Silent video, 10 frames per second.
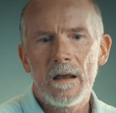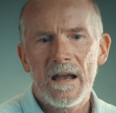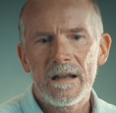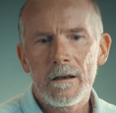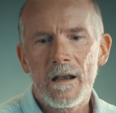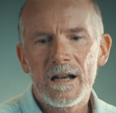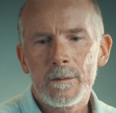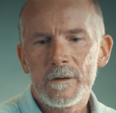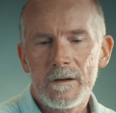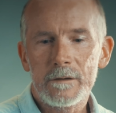And in
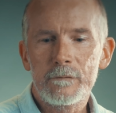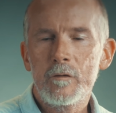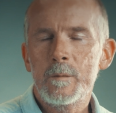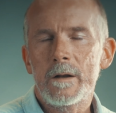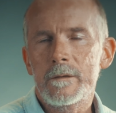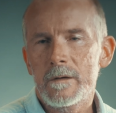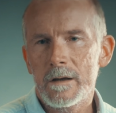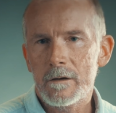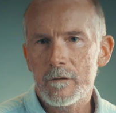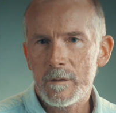animals like ruminants, they
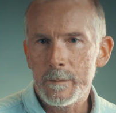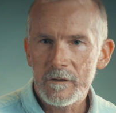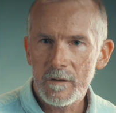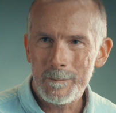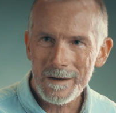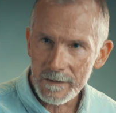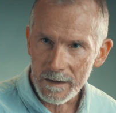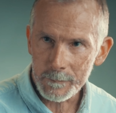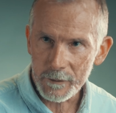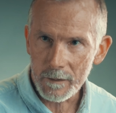contribute to
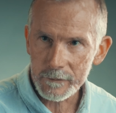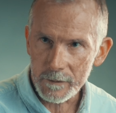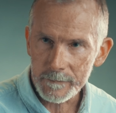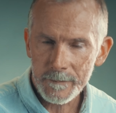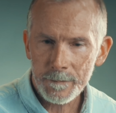methane production.